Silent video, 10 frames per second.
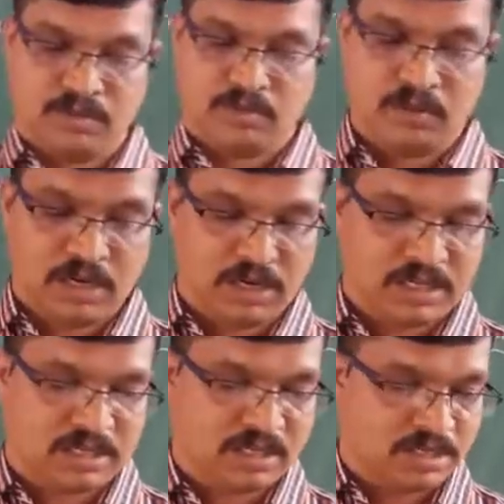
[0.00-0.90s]

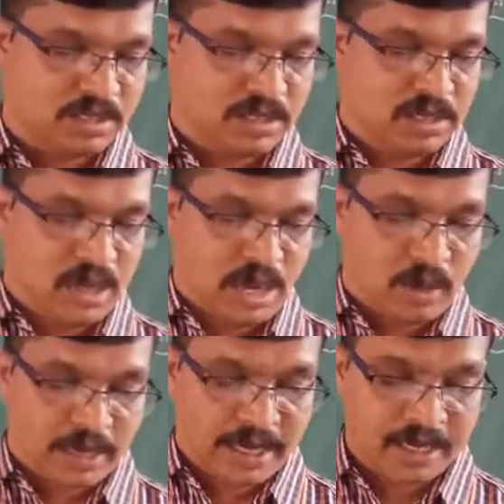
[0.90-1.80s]
words.
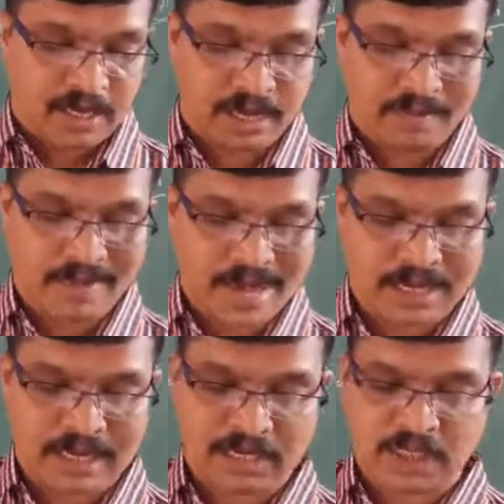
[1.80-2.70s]
How can a
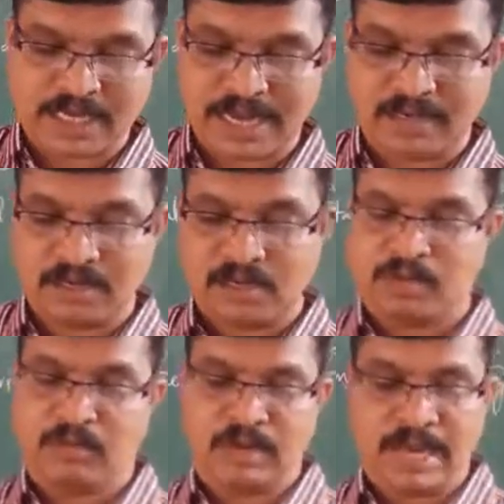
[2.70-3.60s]
man
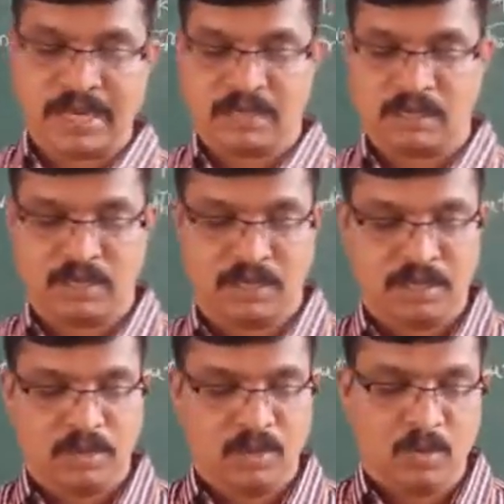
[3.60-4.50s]
understand
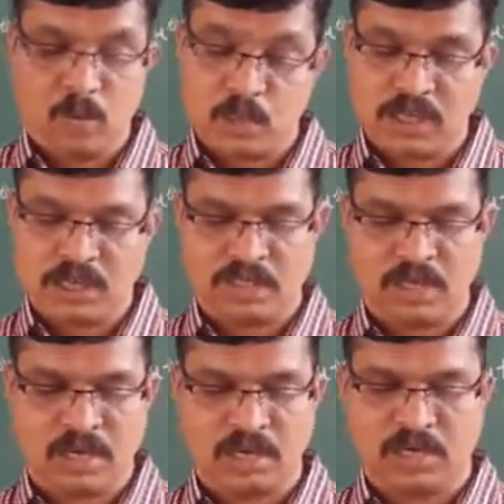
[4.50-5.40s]
morality who does
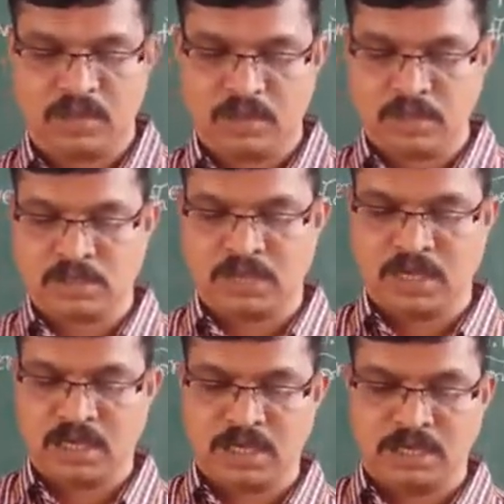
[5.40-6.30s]
not use
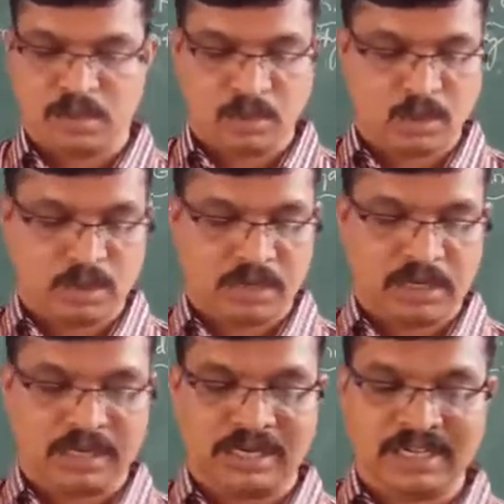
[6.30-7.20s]
his own
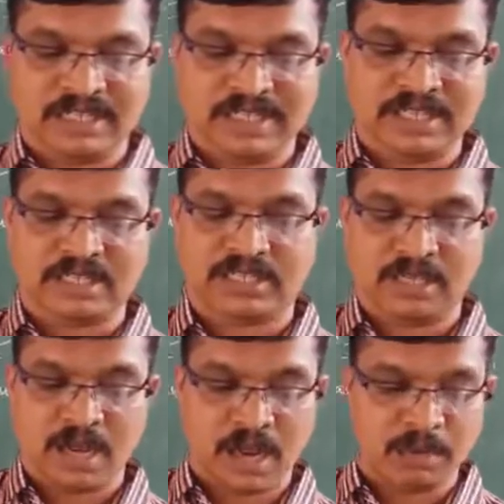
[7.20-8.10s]
intelligence
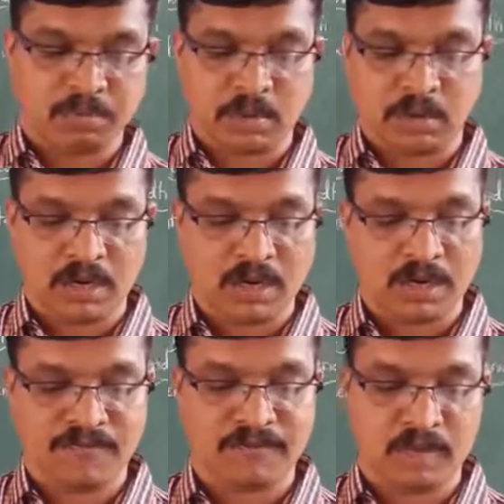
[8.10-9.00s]
and power
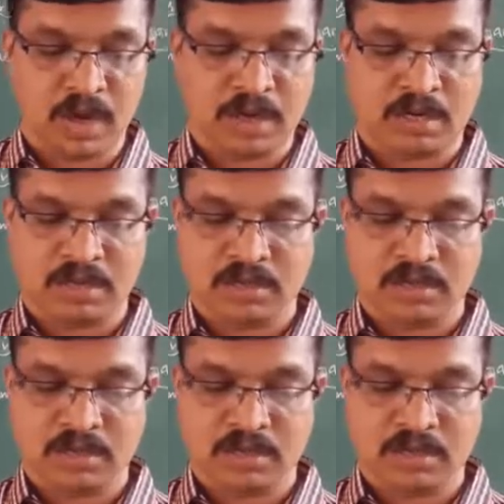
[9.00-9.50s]
of thought,